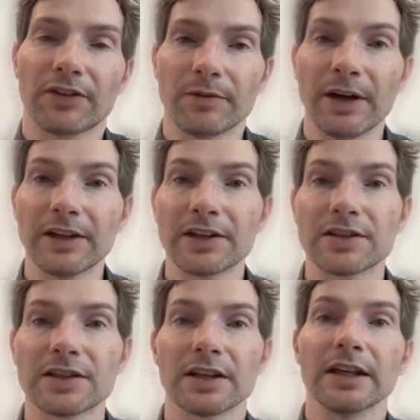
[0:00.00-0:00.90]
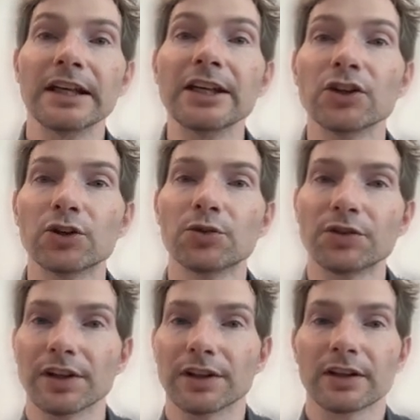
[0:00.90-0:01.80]
mathematics,
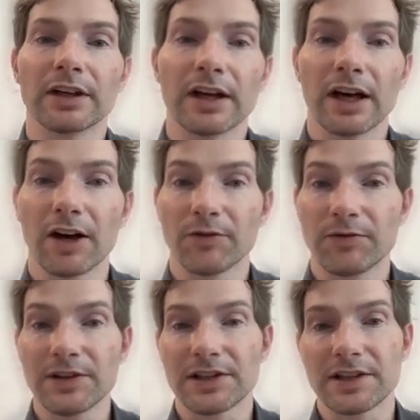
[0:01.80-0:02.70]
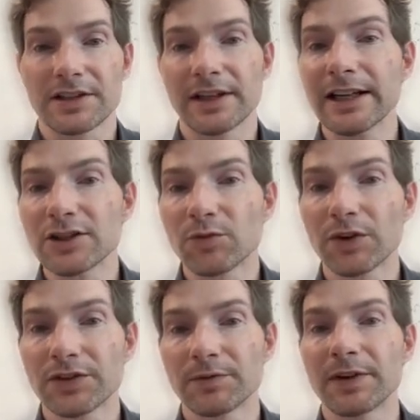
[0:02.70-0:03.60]
including physics. And that's
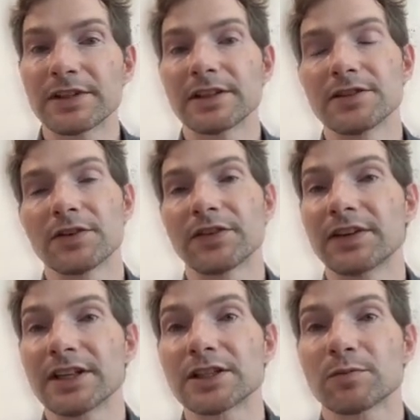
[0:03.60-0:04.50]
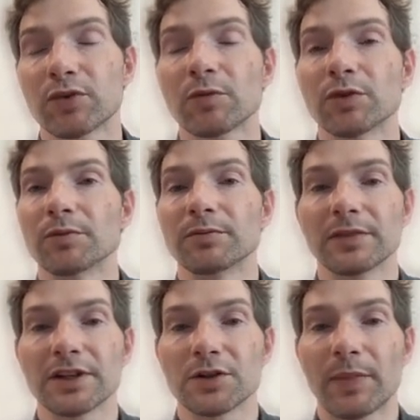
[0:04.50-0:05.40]
what basically the sixth problem
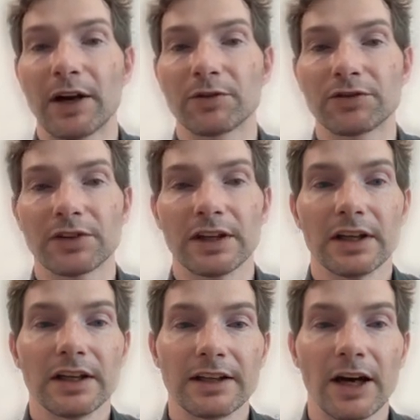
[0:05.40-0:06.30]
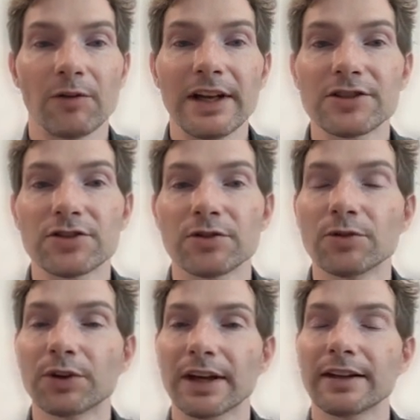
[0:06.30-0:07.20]
is about. Now, let's
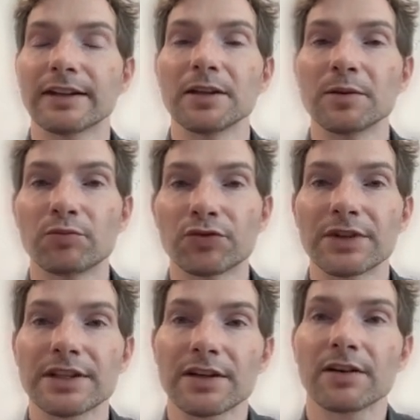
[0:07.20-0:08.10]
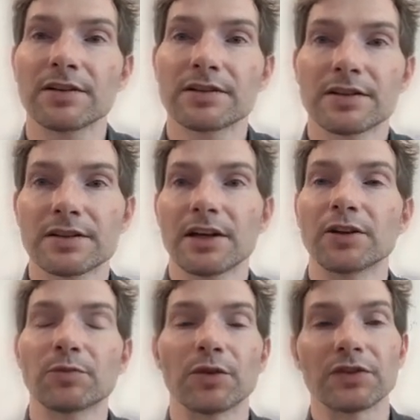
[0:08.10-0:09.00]
look at the precise
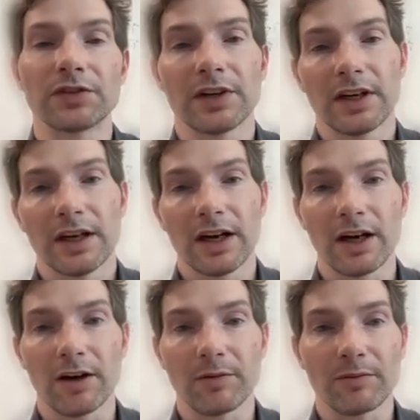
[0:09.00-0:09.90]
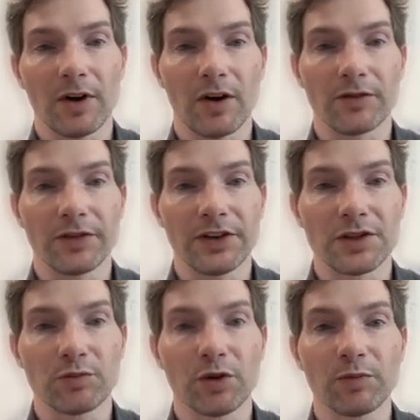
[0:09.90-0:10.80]
statement of the
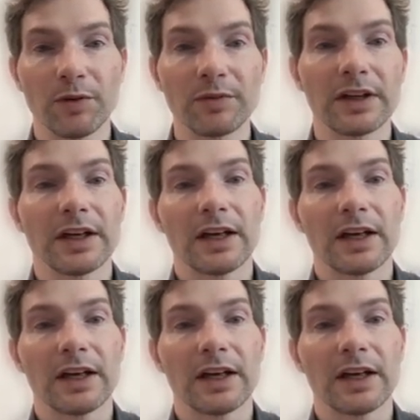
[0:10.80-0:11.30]
sixth problem.